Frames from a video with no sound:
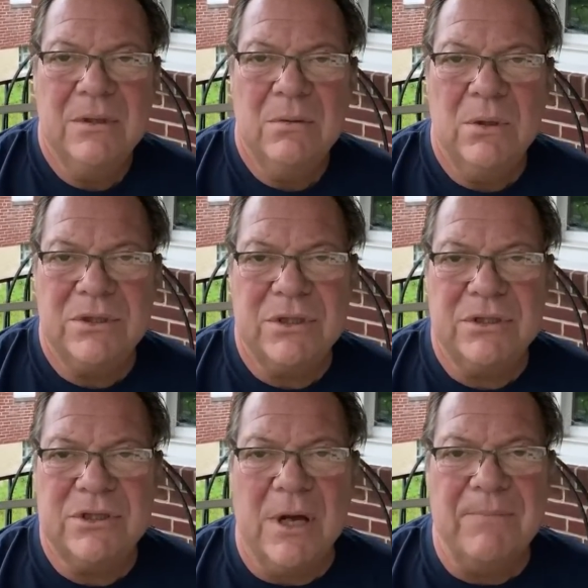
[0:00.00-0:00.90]
What's it?
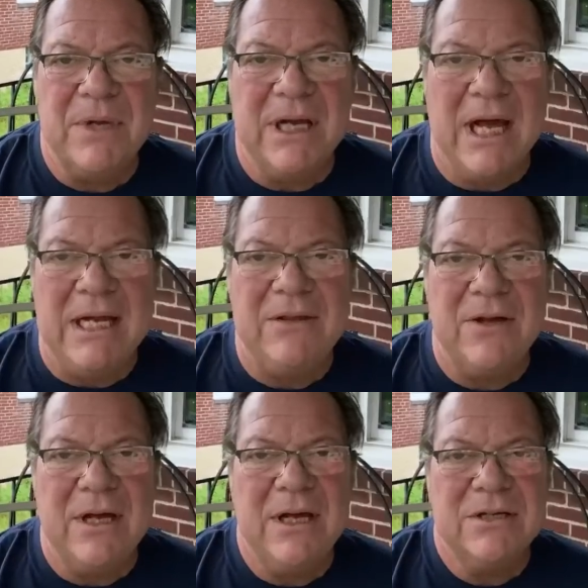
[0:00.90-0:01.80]
Something
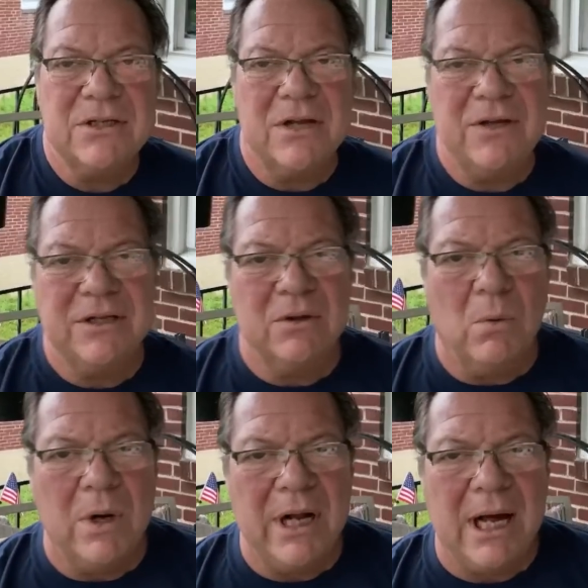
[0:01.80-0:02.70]
Anything is I think the
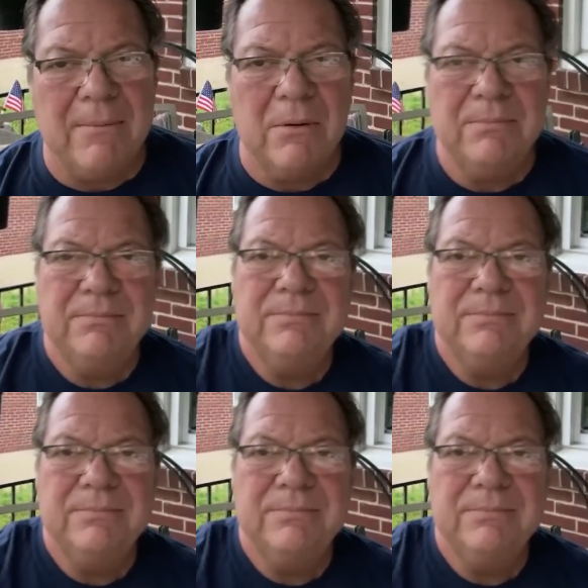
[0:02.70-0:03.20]
one album.